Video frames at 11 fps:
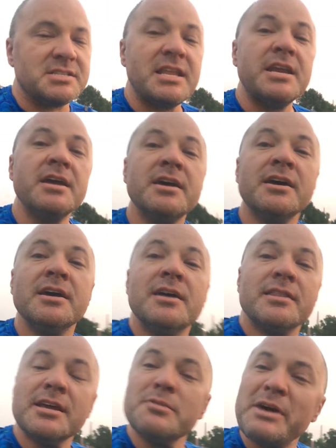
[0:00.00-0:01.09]
And then
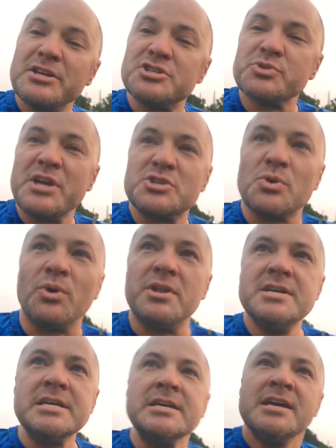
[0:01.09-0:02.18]
think about a stretch goal.
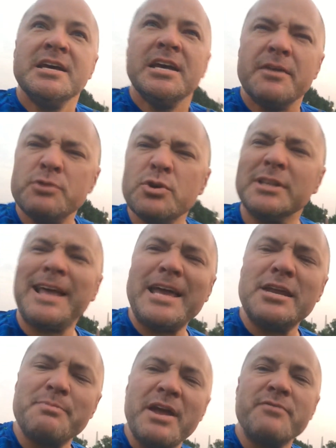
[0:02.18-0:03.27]
If you could line
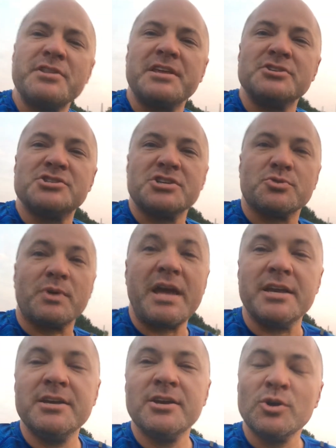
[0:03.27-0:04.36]
up everything just right,
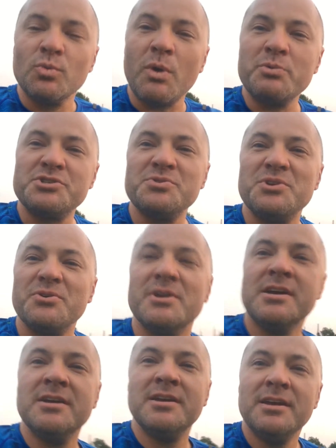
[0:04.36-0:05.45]
what would you do?
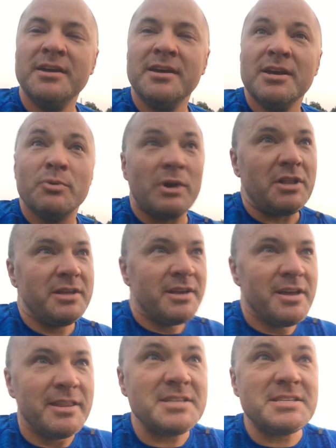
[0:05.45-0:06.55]
Well,
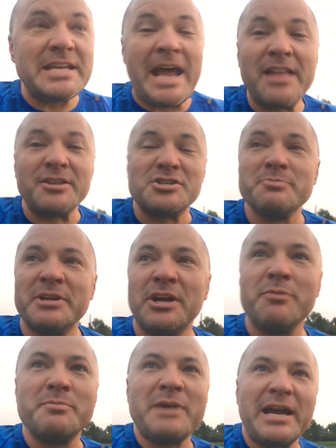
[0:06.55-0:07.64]
that's the analogy, but
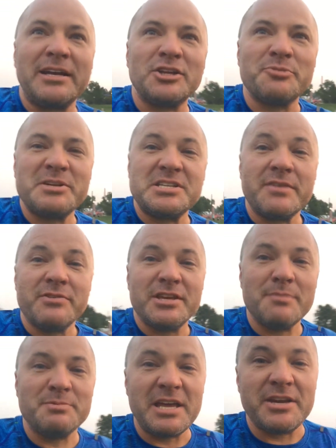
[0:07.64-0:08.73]
I'll be back in a little bit to give you the
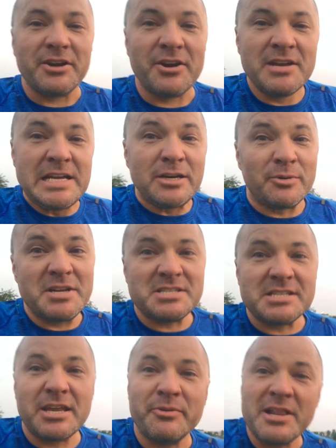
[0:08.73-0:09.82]
update here. Race is
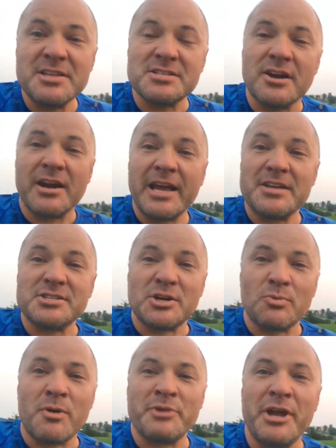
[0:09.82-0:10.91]
getting ready to start. I got to start
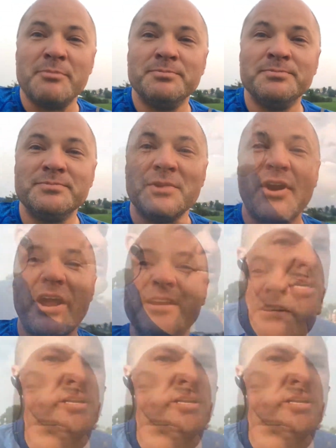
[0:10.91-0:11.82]
warming up. All right.